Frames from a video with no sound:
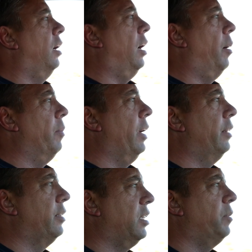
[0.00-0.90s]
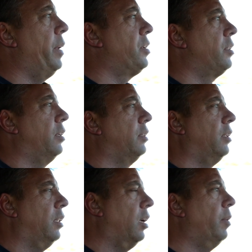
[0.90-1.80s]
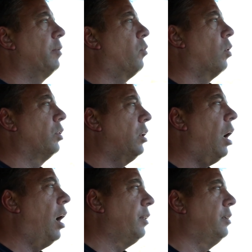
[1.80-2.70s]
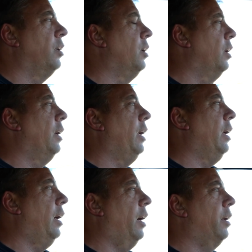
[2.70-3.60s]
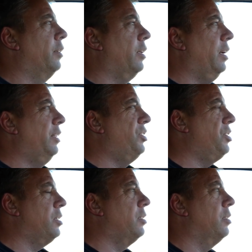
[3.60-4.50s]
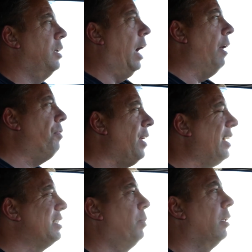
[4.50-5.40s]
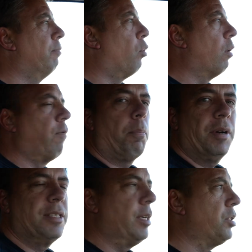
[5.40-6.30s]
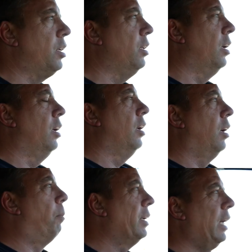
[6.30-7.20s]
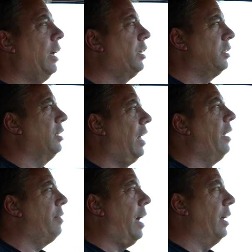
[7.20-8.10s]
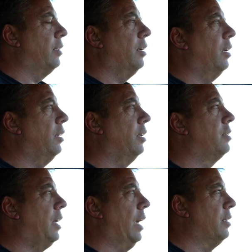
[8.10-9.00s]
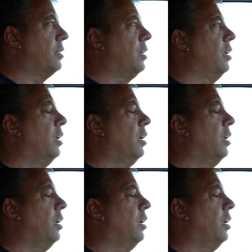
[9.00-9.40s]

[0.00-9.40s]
Um, the suspension is a little bit more taut, and it's just, I think it's built more for precision, but I actually like that in this case.